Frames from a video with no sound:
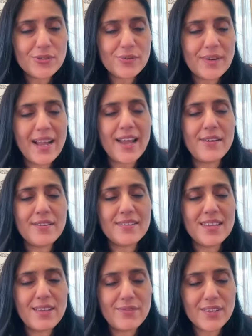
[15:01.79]
you. I
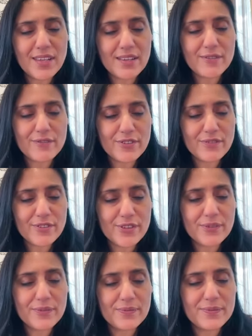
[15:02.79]
receive the gift of
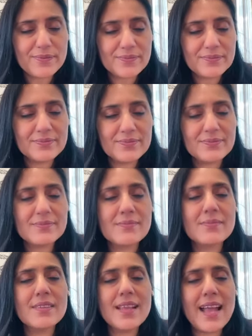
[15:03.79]
you.
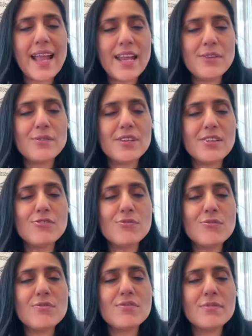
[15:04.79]
I today
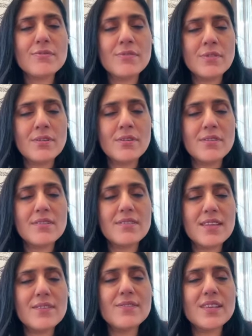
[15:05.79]
choose to
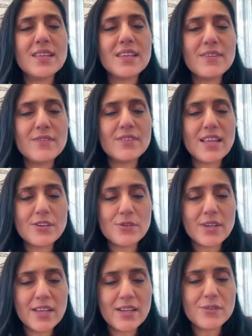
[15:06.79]
receive the gift that
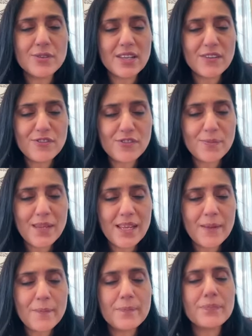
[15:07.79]
you are here to gift
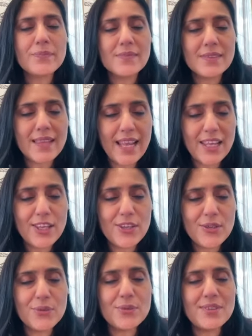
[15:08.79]
me.
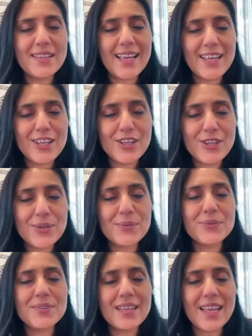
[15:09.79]
Thank you, thank
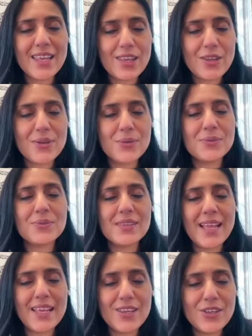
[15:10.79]
you, thank you,
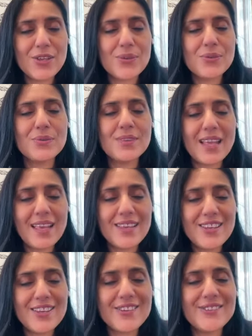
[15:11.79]
thank you,
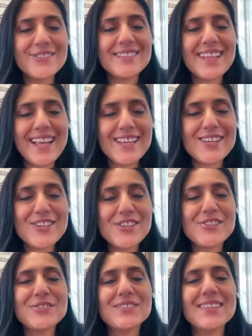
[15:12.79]
thank you, thank
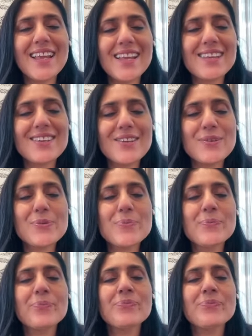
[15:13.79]
you, thank you.